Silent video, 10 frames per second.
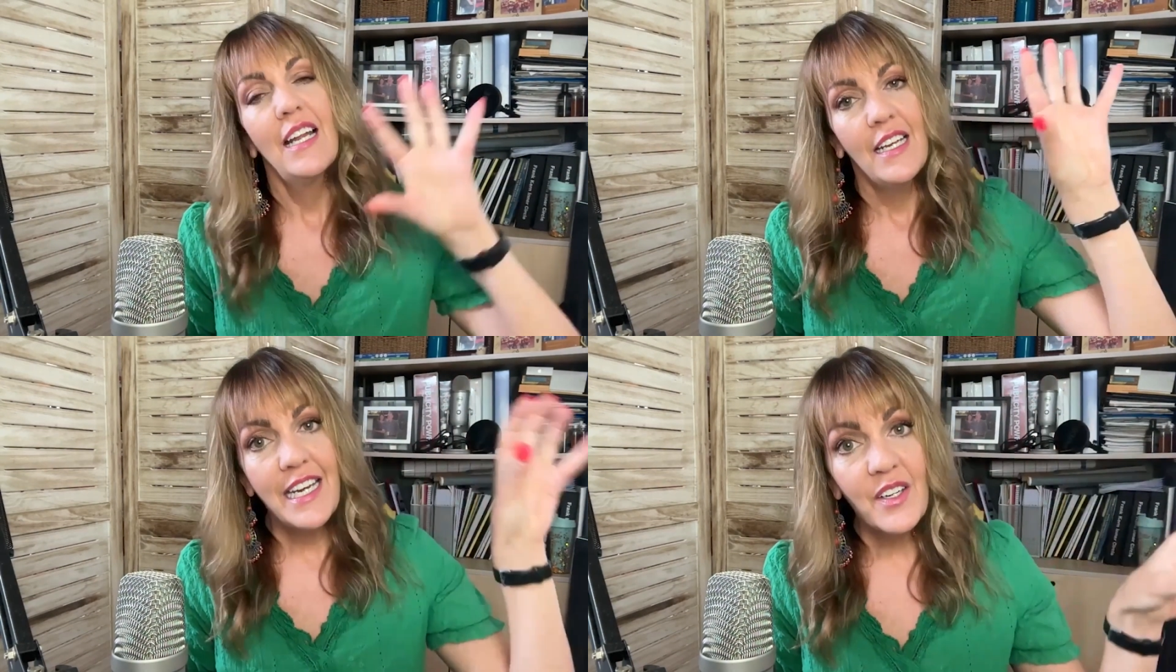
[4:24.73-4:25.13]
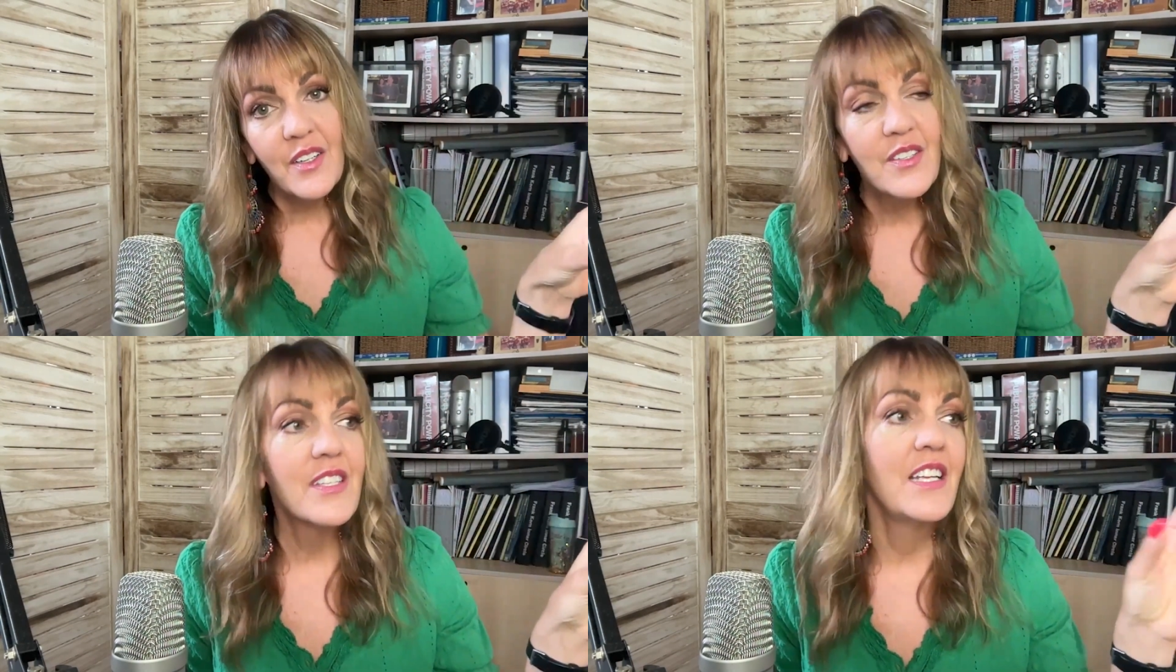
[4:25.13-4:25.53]

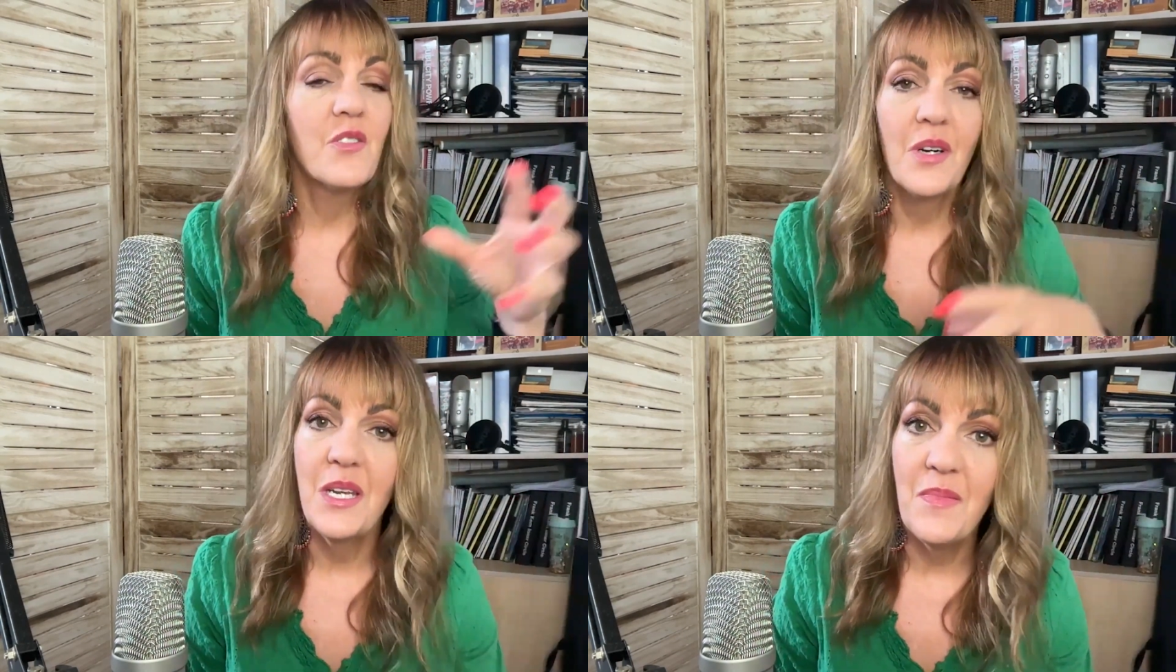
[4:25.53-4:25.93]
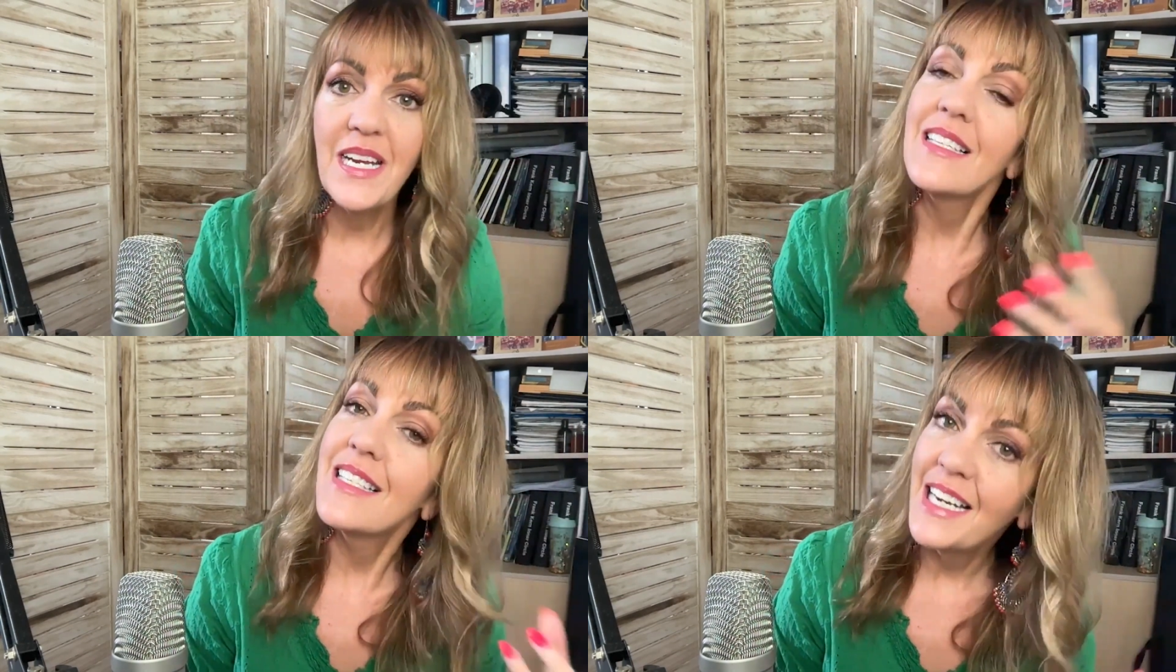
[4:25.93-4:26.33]
Neil's then joining me
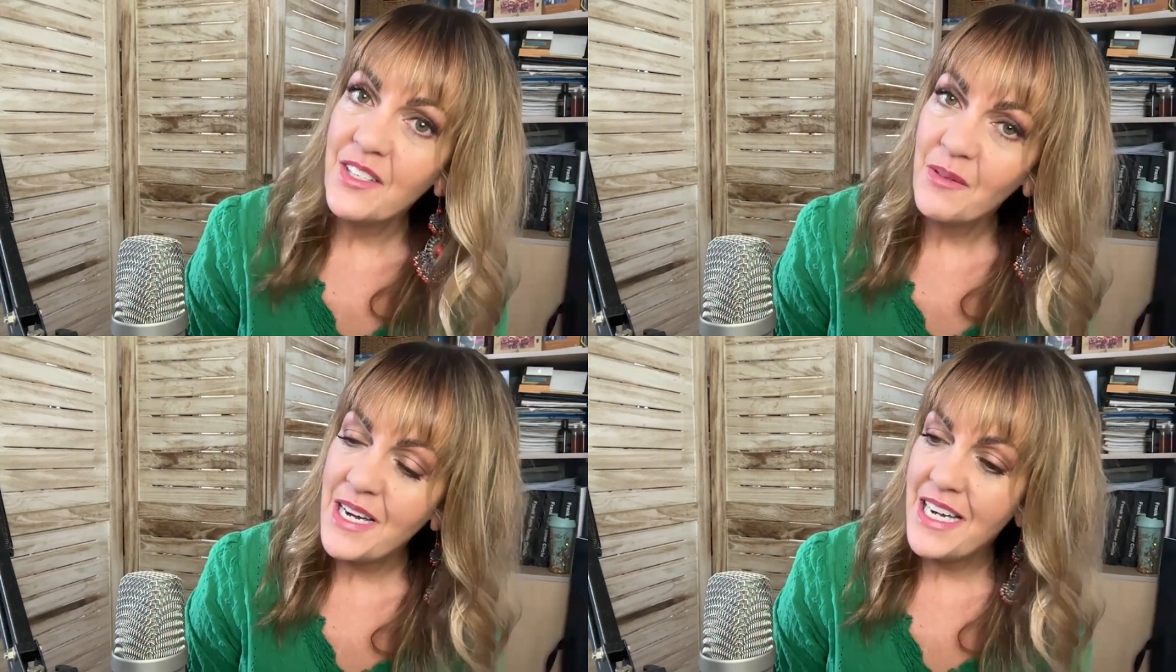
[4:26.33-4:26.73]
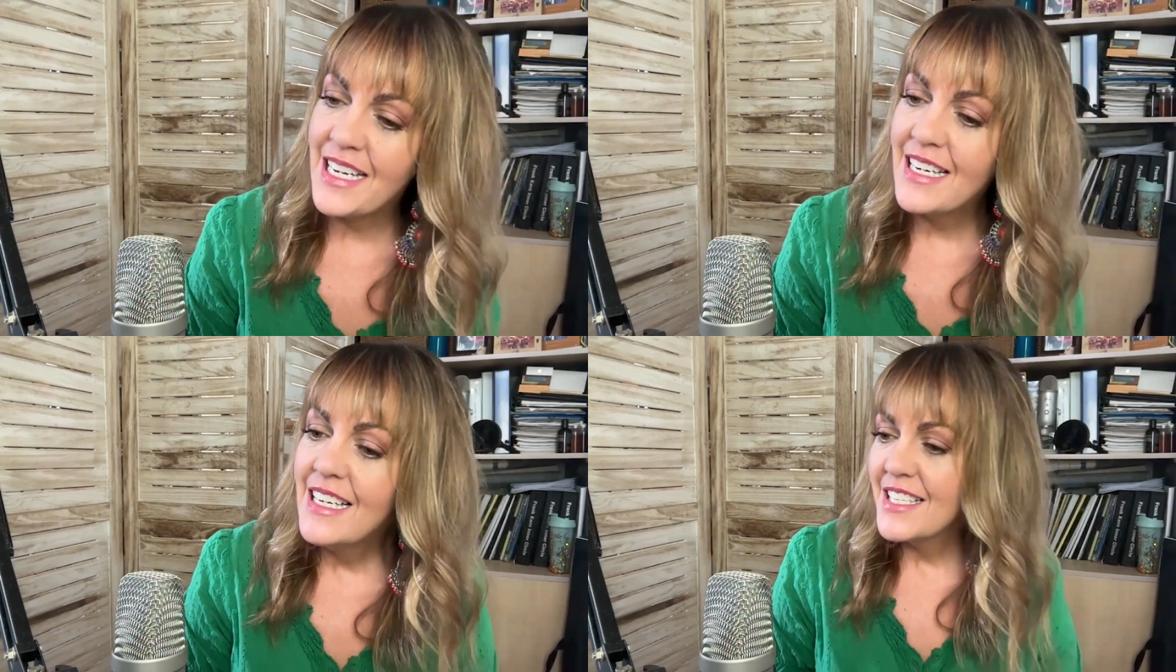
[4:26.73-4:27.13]
in Santorini.